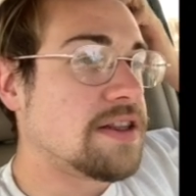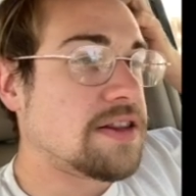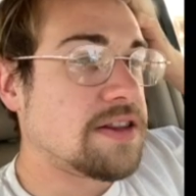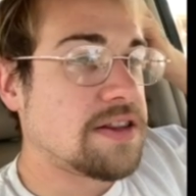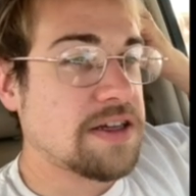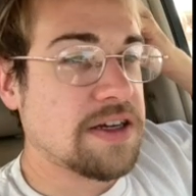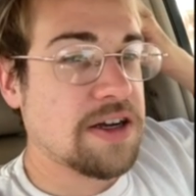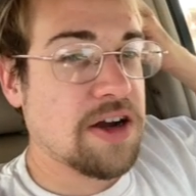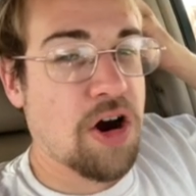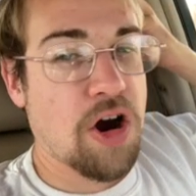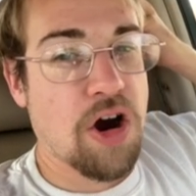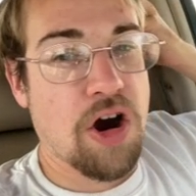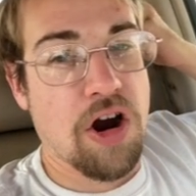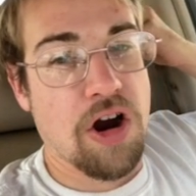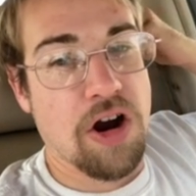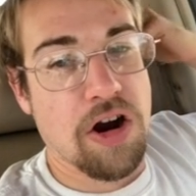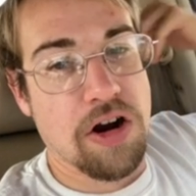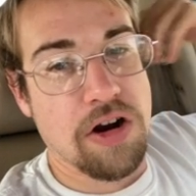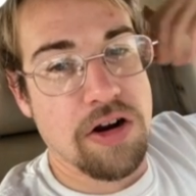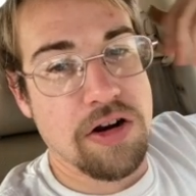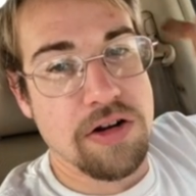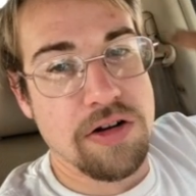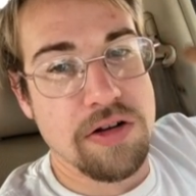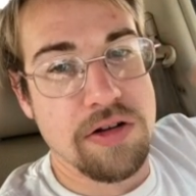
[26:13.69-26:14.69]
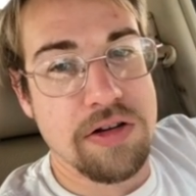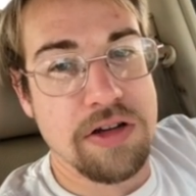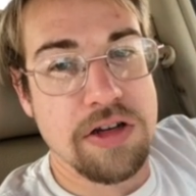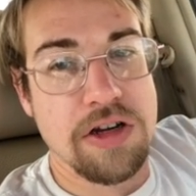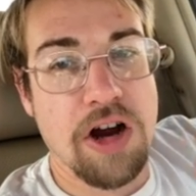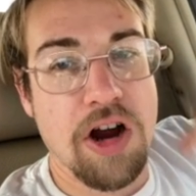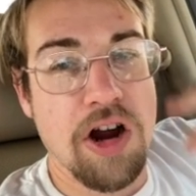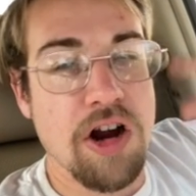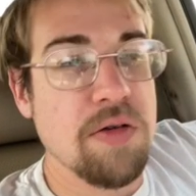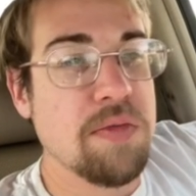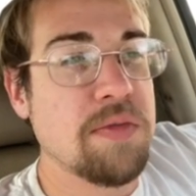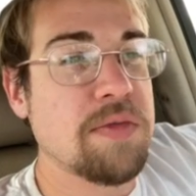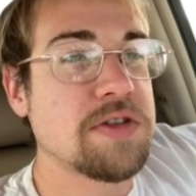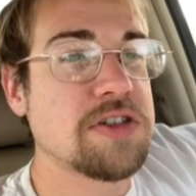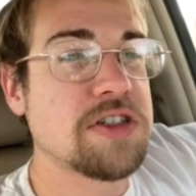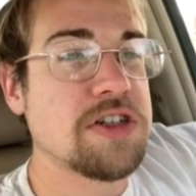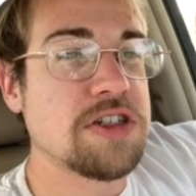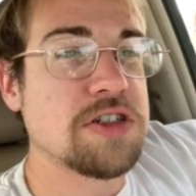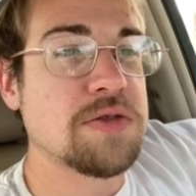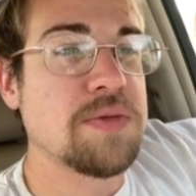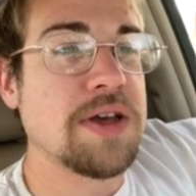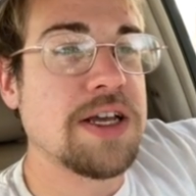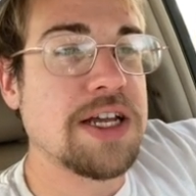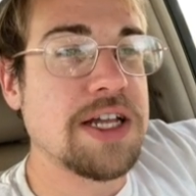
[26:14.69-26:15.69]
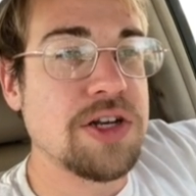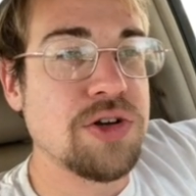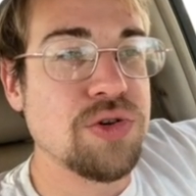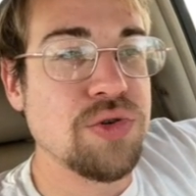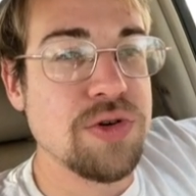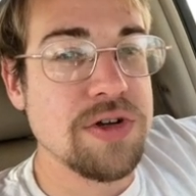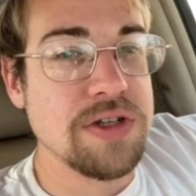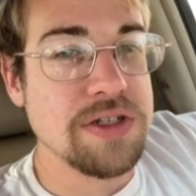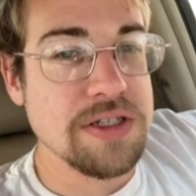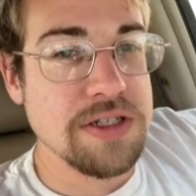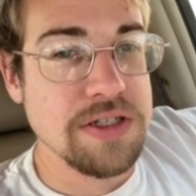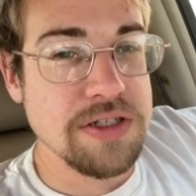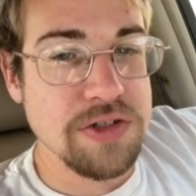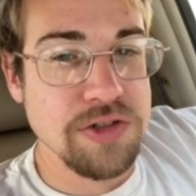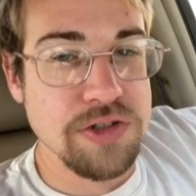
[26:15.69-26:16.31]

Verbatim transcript: The car the car starts making noises.